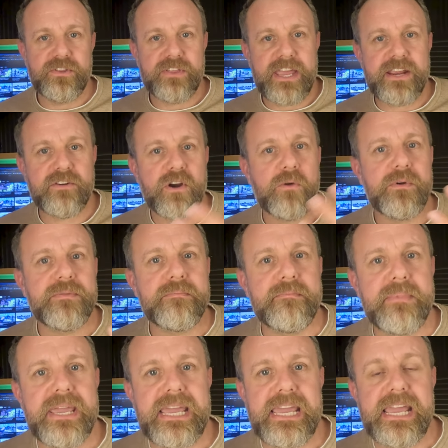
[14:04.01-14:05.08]
They grow with
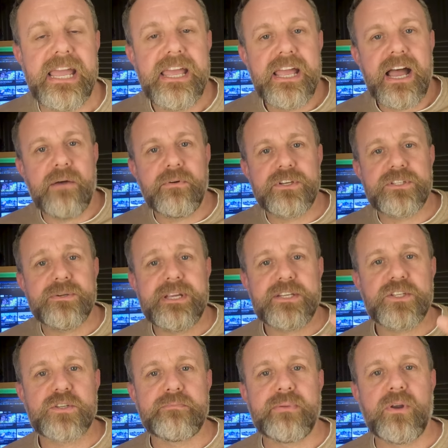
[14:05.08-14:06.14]
me. I want to
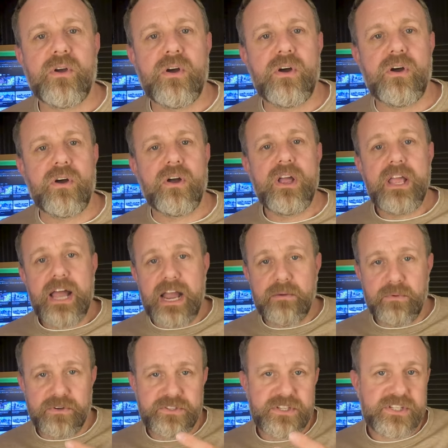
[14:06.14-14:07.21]
explore. I
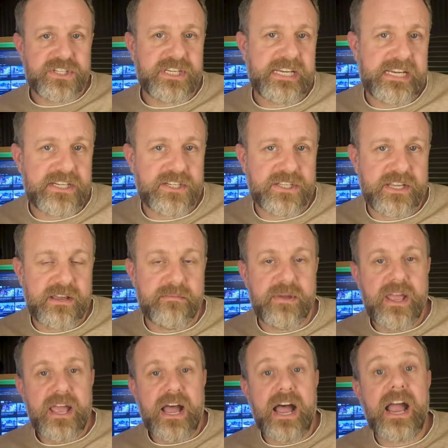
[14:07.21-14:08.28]
want to teach them.
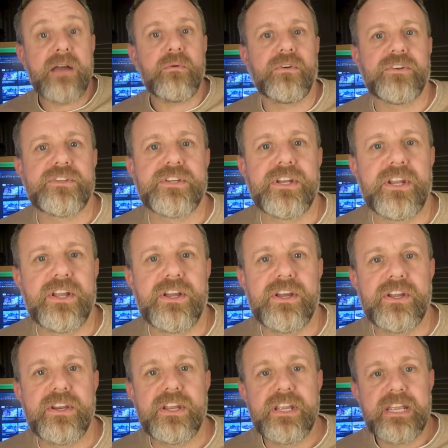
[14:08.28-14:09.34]
I want to
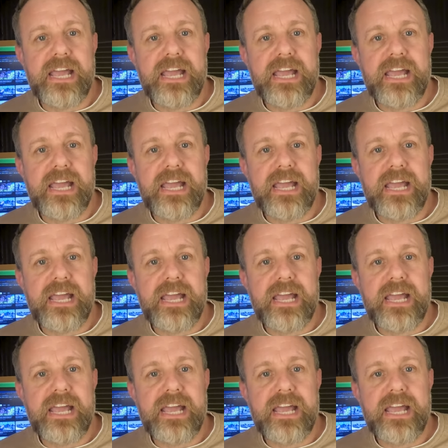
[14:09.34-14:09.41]
learn.